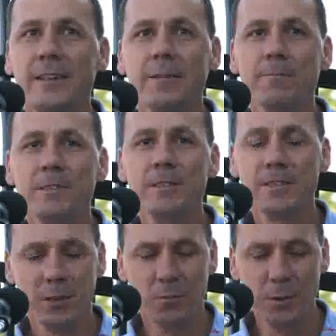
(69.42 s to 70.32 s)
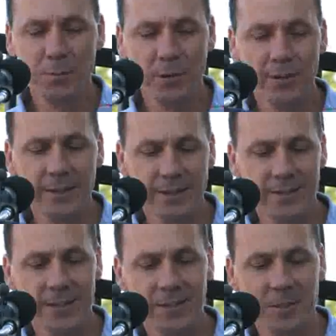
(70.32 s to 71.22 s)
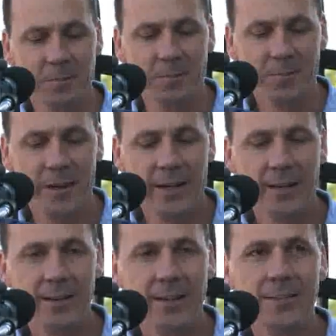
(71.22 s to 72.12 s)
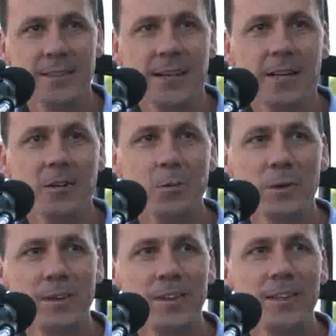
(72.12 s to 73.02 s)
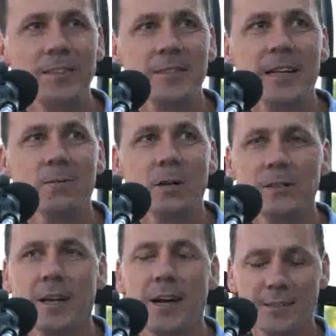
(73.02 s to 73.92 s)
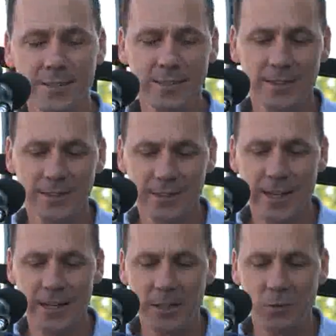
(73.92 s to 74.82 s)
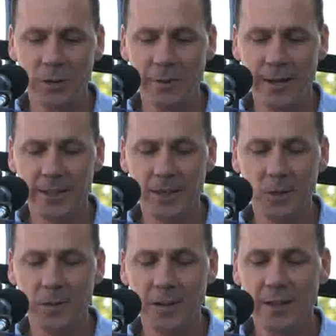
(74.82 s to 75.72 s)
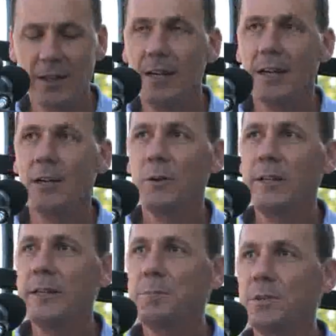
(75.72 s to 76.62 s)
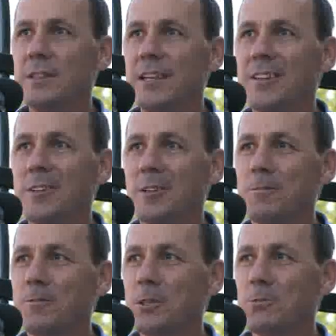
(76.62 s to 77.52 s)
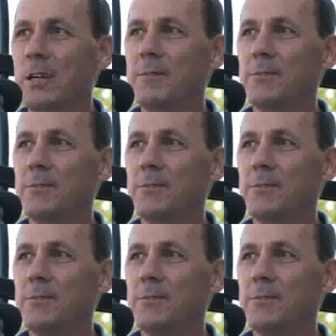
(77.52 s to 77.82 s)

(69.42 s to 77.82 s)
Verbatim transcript: the emphasis that we put into the system. And I think together with the state of Wisconsin and county of Winnebago, we did put together a first-rate